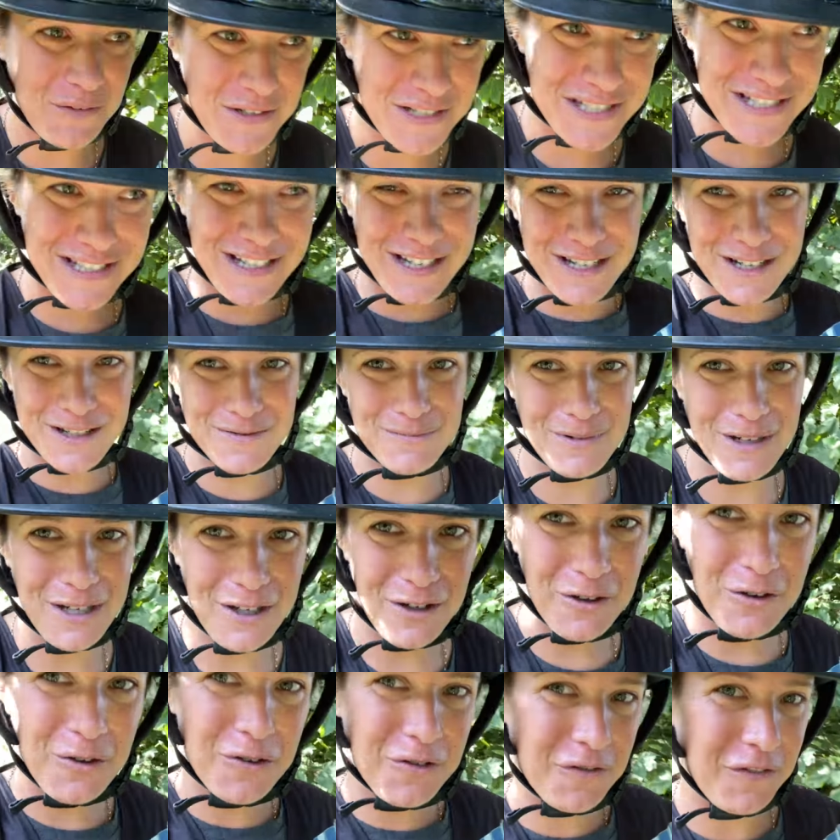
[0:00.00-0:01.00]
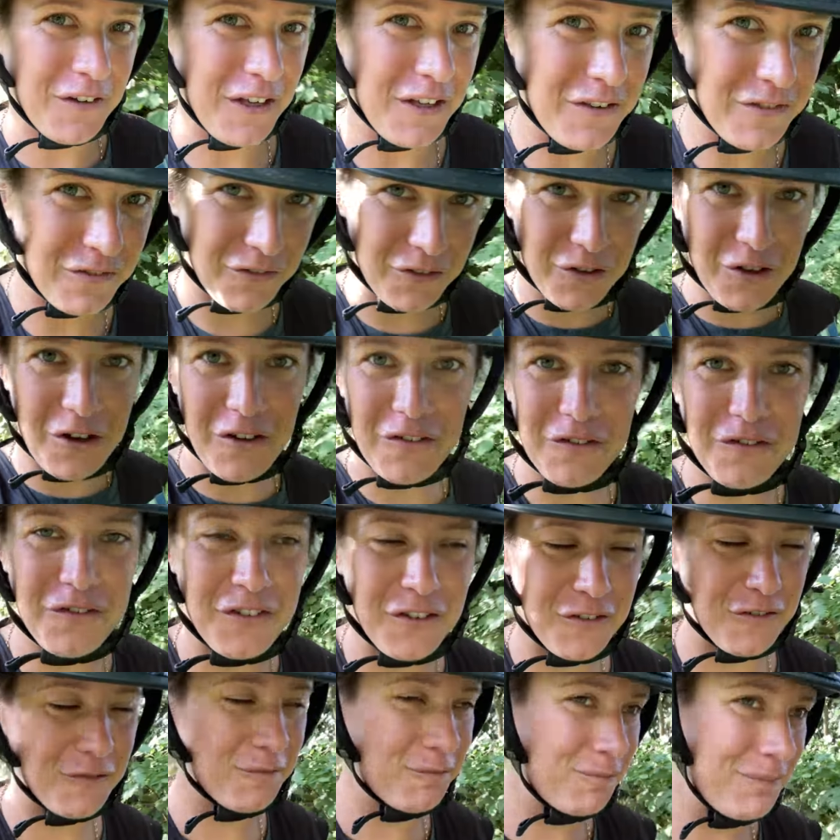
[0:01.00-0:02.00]
is like my old faithful
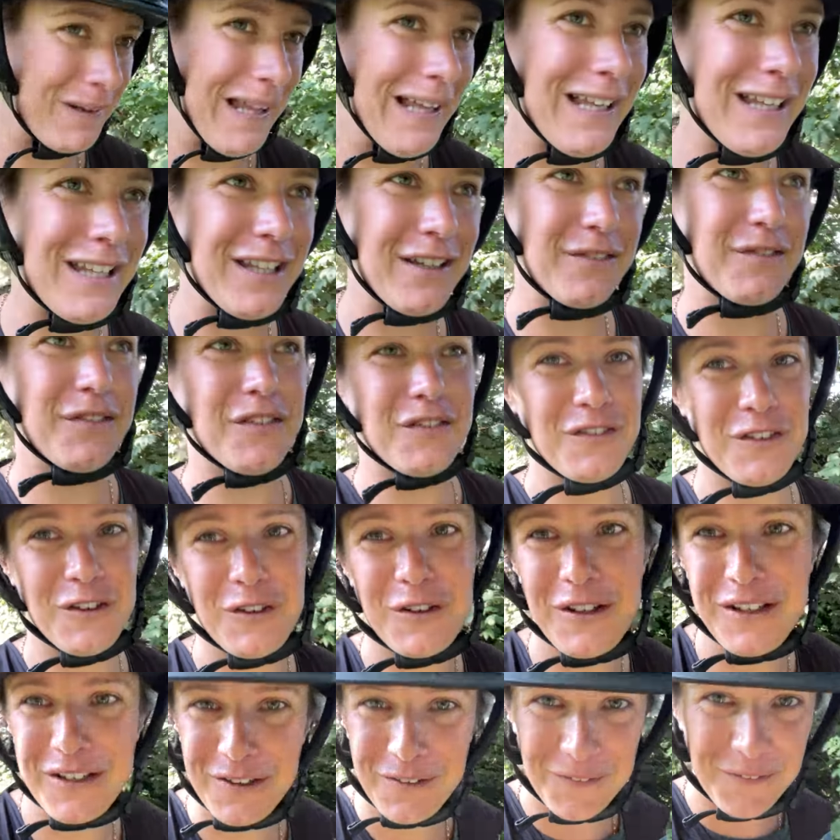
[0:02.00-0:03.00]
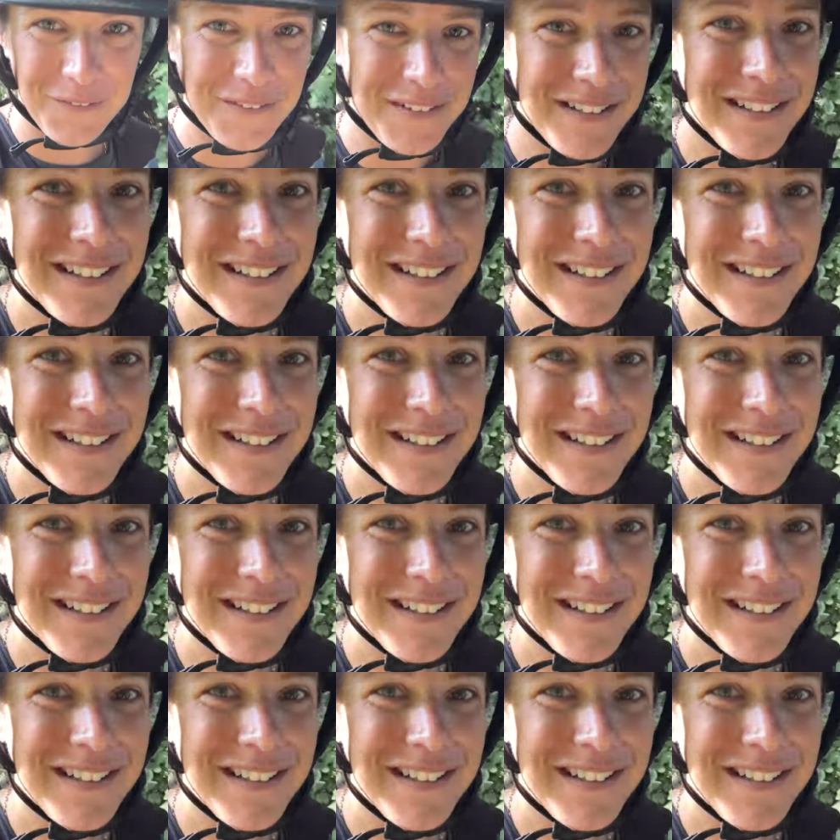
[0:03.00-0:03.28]
comfort blanket for vlogging on.